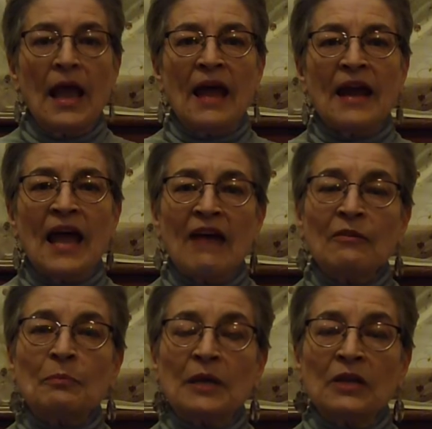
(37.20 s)
And I have
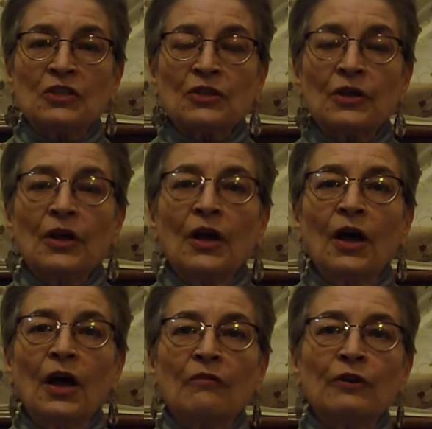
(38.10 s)
a picture
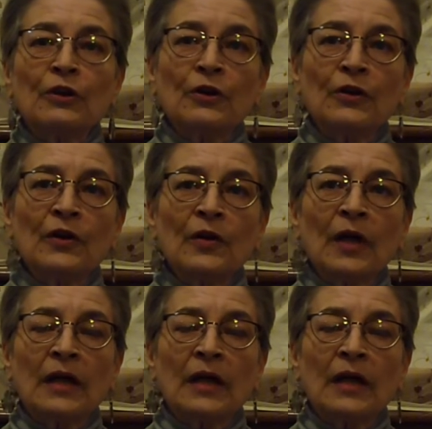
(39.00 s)
of her